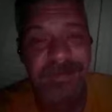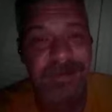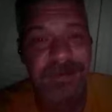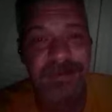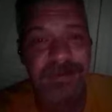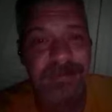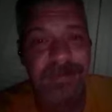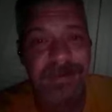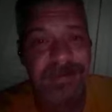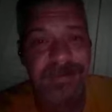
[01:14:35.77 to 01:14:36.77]
This should
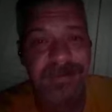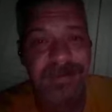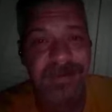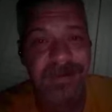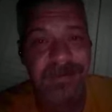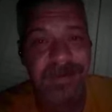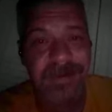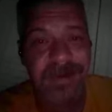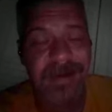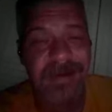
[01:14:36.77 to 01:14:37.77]
be. So I mean,
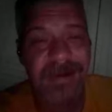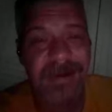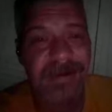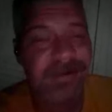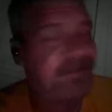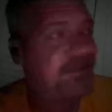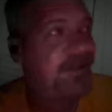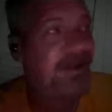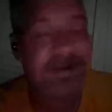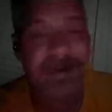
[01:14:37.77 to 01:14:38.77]

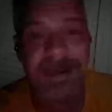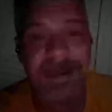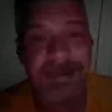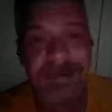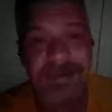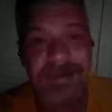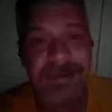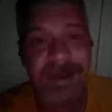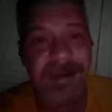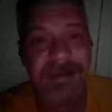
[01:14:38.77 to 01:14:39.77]
hell yeah,
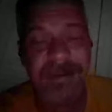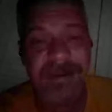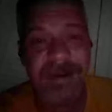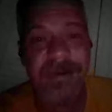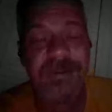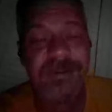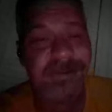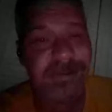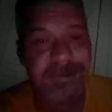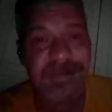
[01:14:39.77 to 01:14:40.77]
anything that hurts you,
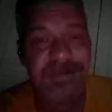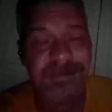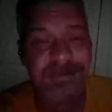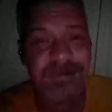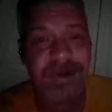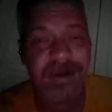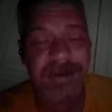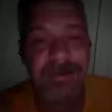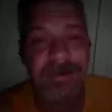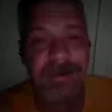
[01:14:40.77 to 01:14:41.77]
you should try to
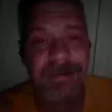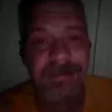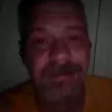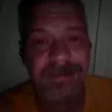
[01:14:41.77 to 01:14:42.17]
leave it alone.